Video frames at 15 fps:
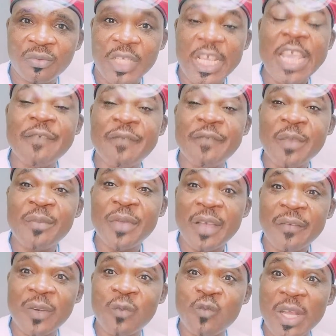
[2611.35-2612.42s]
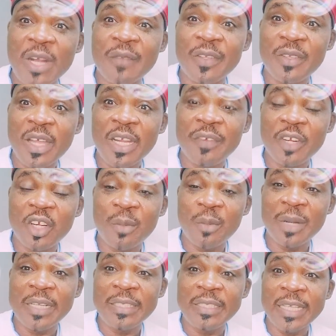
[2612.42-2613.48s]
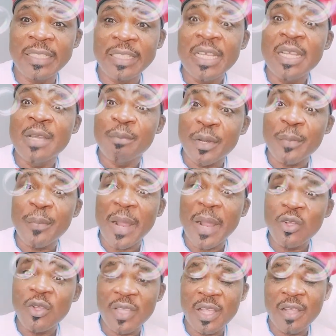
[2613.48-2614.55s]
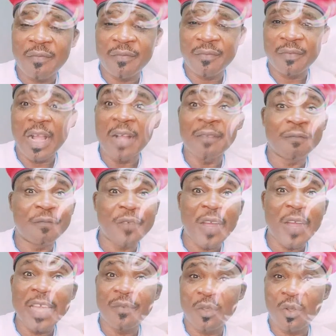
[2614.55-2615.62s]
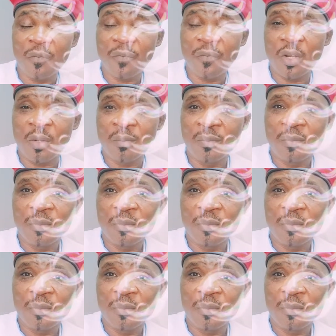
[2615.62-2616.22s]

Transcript: Every Biafran, wherever you are living in the planet Earth, prepare yourself and fight for your freedom.